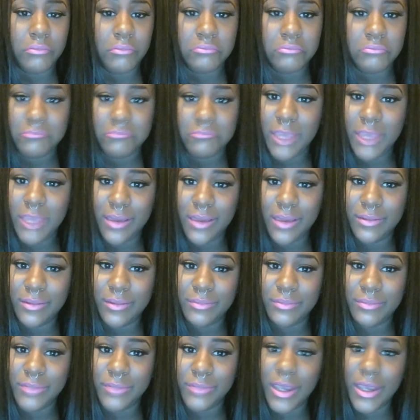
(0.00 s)
yeah,
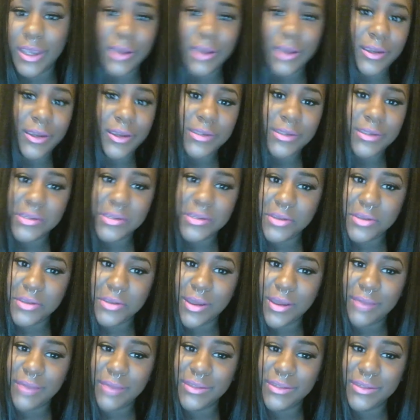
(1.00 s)
I guess that's all I
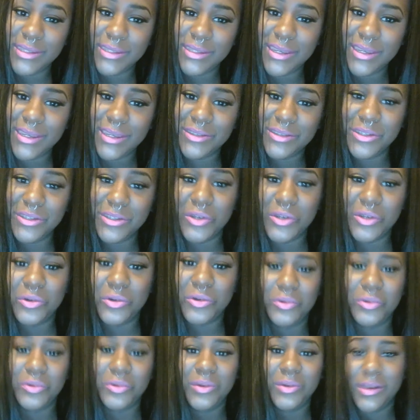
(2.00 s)
have to say. So
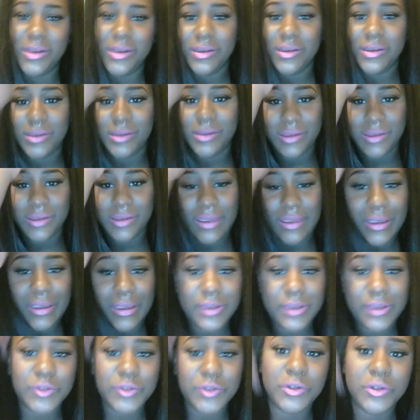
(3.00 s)

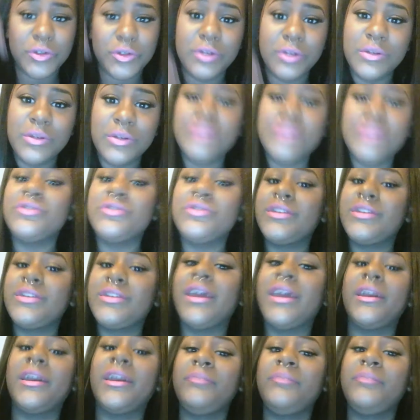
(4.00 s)
enjoy the rest of your
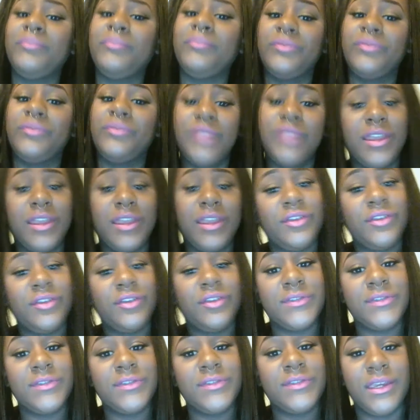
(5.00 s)
day. Thank you for
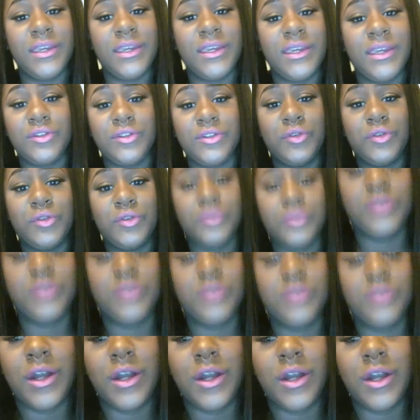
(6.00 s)
staying tuned and
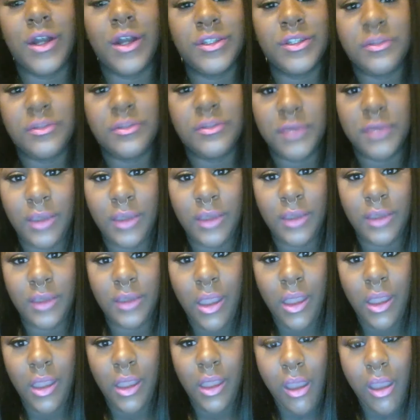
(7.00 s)
watching me.
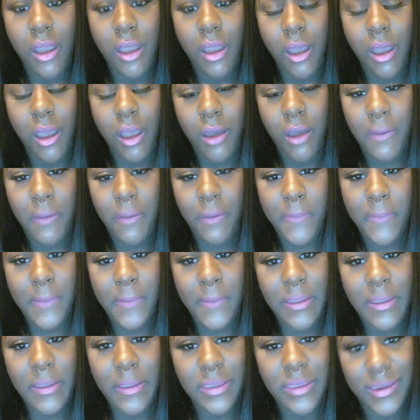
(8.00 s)

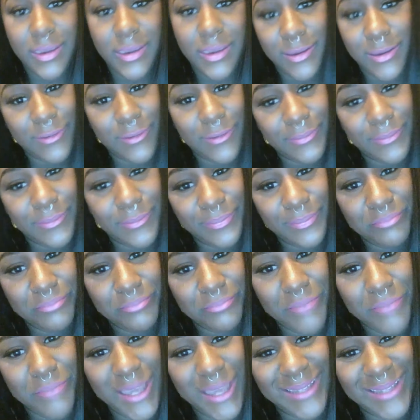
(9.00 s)
And yeah,
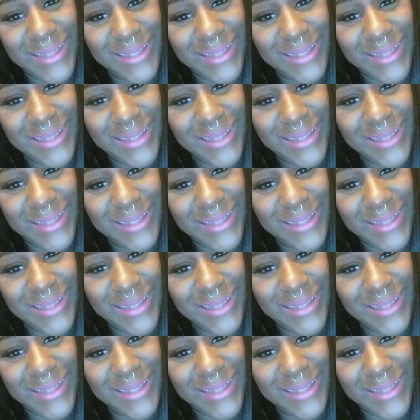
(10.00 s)
bye.